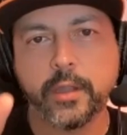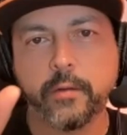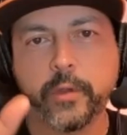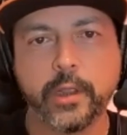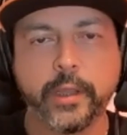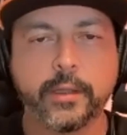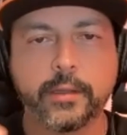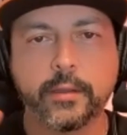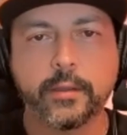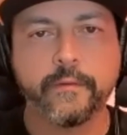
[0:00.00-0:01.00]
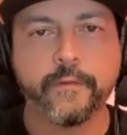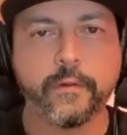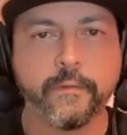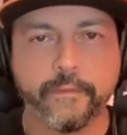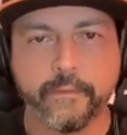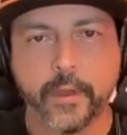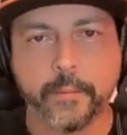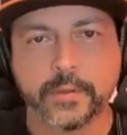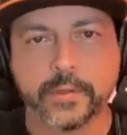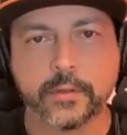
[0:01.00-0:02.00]
then we link to the full
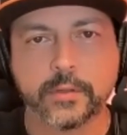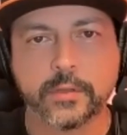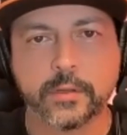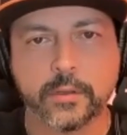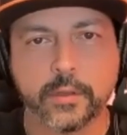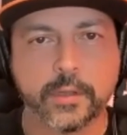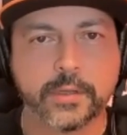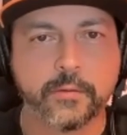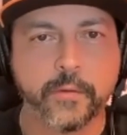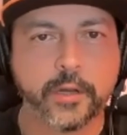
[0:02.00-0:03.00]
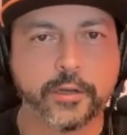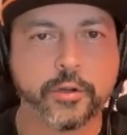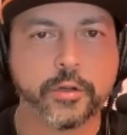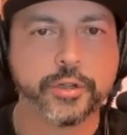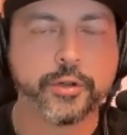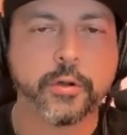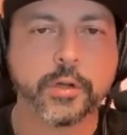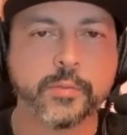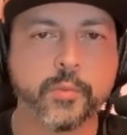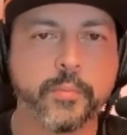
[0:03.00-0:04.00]
episode. So it's a way to Trojan
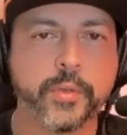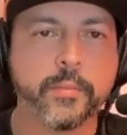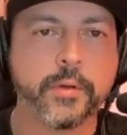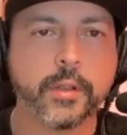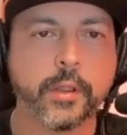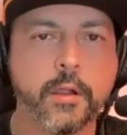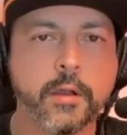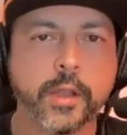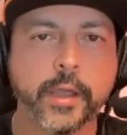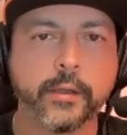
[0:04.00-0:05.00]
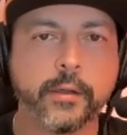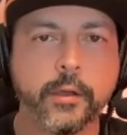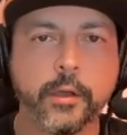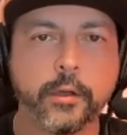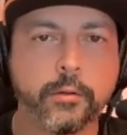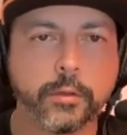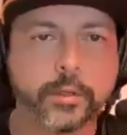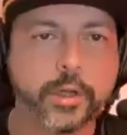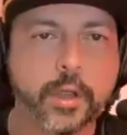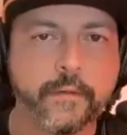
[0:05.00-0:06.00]
horse more people to learn like cool
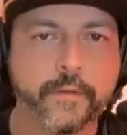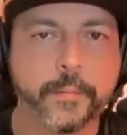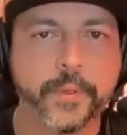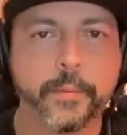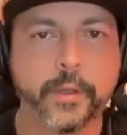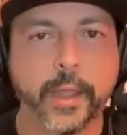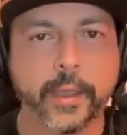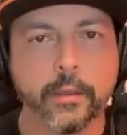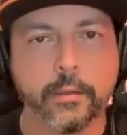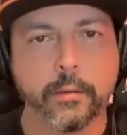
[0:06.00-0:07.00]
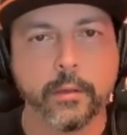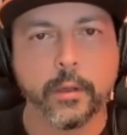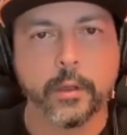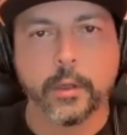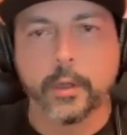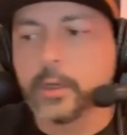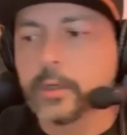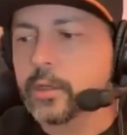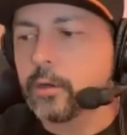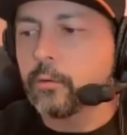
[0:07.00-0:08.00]
shit from people like you.
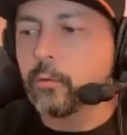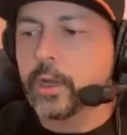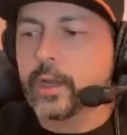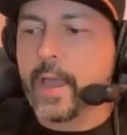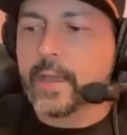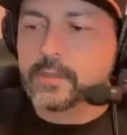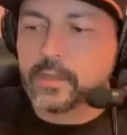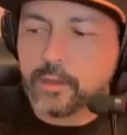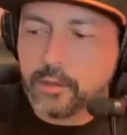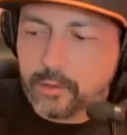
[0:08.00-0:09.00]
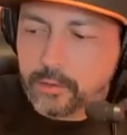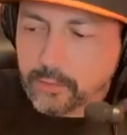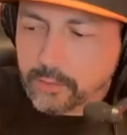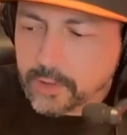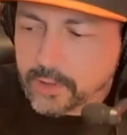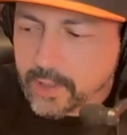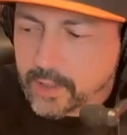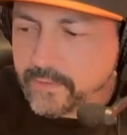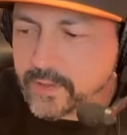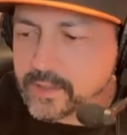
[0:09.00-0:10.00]
So we're gonna ask you to
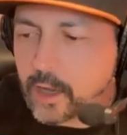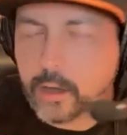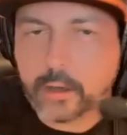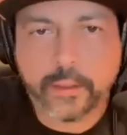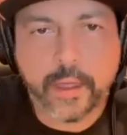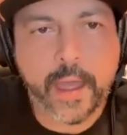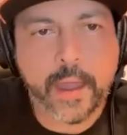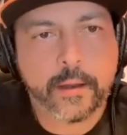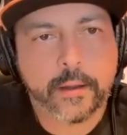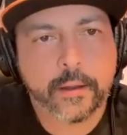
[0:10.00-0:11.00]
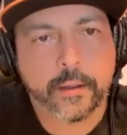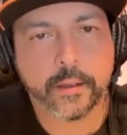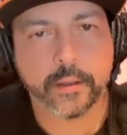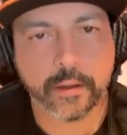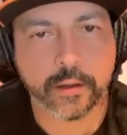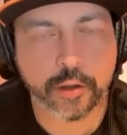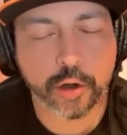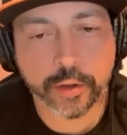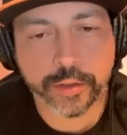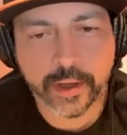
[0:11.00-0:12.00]
think of a song that you
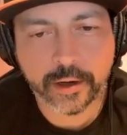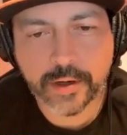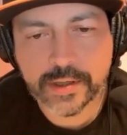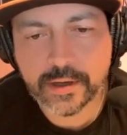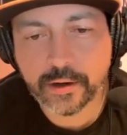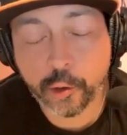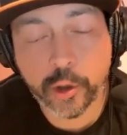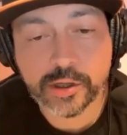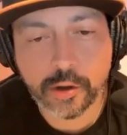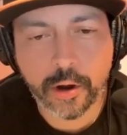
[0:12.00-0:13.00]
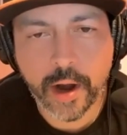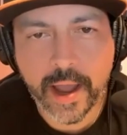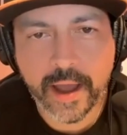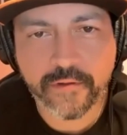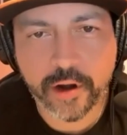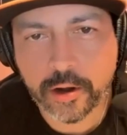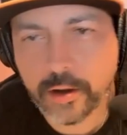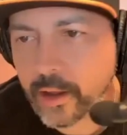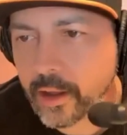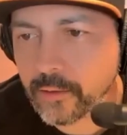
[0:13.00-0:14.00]
don't think Chris or I have
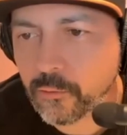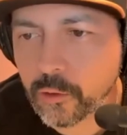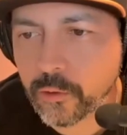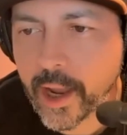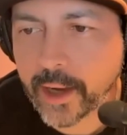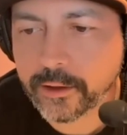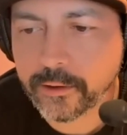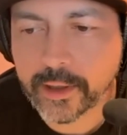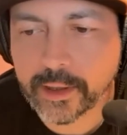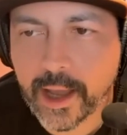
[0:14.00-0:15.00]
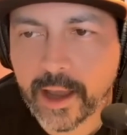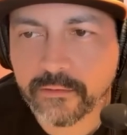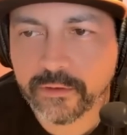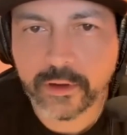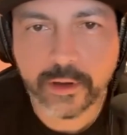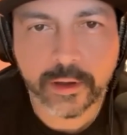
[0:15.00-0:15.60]
heard, and we'll react to it live.